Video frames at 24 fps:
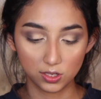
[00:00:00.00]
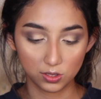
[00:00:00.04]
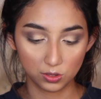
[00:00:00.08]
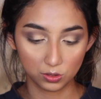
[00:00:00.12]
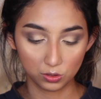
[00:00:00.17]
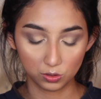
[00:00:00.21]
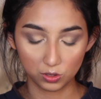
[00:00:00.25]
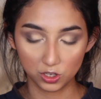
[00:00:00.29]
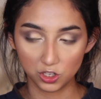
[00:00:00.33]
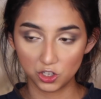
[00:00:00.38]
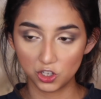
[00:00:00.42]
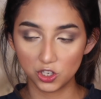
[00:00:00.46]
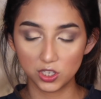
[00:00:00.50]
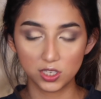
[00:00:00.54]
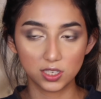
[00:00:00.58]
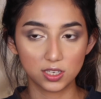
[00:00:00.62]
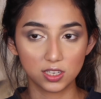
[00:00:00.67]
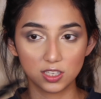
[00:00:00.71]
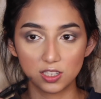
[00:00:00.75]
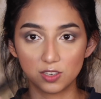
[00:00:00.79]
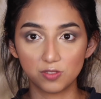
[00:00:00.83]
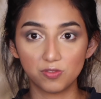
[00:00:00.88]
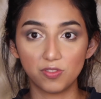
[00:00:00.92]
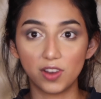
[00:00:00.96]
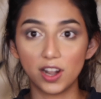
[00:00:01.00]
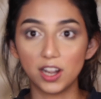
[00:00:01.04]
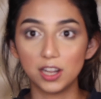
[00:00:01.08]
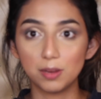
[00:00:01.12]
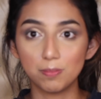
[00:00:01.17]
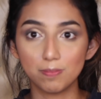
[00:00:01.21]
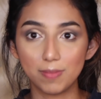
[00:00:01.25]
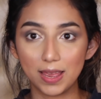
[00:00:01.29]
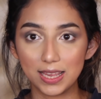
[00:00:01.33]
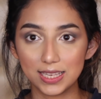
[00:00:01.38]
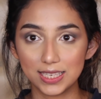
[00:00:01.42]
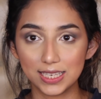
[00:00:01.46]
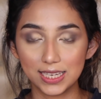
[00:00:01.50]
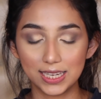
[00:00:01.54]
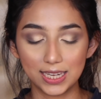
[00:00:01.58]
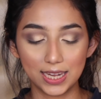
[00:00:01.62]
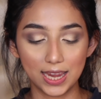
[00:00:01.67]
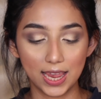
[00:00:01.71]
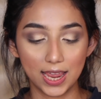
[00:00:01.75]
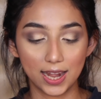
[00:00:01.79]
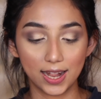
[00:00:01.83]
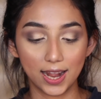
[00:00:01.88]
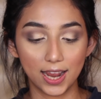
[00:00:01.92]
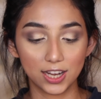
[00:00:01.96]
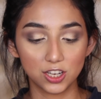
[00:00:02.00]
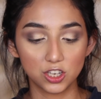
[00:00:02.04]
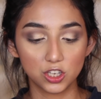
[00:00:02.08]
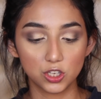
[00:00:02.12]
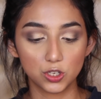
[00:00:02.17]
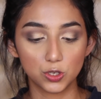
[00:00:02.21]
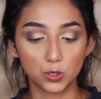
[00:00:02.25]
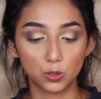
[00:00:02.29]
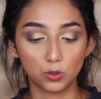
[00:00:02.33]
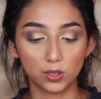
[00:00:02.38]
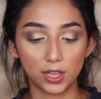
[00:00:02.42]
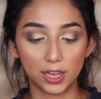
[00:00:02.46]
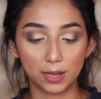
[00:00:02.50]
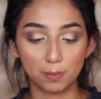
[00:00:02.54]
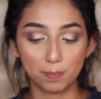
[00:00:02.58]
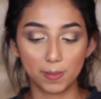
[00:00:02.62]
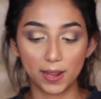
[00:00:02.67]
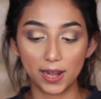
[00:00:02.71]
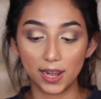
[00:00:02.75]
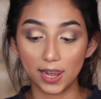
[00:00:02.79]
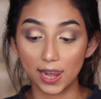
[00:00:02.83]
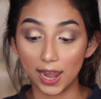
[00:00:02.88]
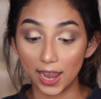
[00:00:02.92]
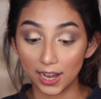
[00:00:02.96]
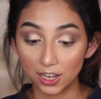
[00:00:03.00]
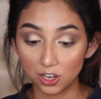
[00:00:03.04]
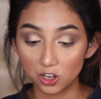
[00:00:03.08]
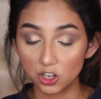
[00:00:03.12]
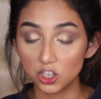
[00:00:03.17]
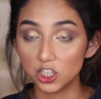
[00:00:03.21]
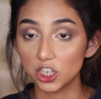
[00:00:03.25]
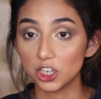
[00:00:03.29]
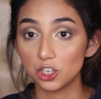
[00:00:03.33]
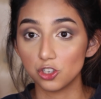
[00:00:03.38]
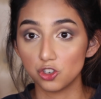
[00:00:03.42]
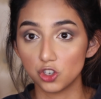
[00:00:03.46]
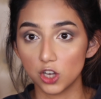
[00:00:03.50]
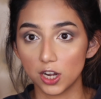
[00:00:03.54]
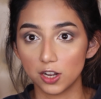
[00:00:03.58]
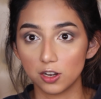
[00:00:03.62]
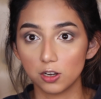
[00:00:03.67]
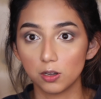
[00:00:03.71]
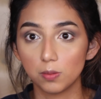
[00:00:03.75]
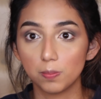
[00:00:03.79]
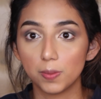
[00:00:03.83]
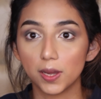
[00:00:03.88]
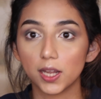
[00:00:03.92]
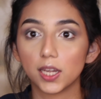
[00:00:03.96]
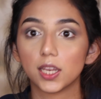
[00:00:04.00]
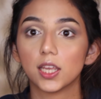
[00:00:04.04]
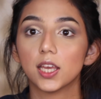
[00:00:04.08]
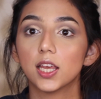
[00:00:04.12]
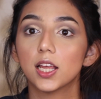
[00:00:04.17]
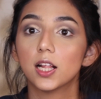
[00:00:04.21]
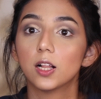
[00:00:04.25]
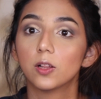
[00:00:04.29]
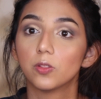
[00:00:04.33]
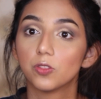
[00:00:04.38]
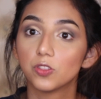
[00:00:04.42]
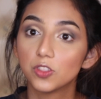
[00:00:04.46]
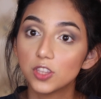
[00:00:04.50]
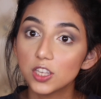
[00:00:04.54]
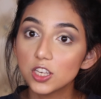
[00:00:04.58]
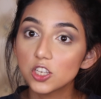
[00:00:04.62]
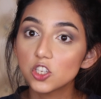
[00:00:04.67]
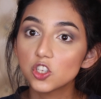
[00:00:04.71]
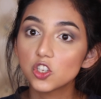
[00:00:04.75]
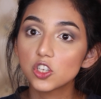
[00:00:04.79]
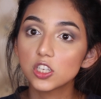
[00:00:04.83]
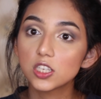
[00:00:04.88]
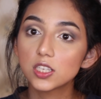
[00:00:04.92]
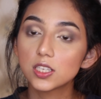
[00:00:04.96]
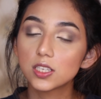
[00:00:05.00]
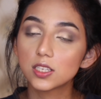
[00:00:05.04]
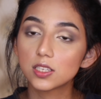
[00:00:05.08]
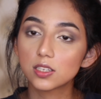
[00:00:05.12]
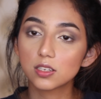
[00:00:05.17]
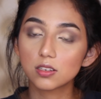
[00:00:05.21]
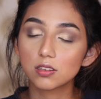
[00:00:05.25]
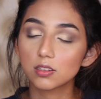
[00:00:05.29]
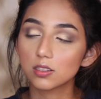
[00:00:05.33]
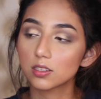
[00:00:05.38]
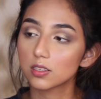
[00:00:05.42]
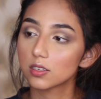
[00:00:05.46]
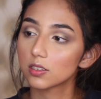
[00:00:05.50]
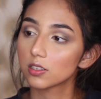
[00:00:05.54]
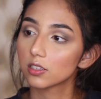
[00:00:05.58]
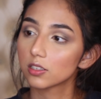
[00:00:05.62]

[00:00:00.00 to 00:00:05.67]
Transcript: so it's very messy, and I just don't like pen liners in general, but this just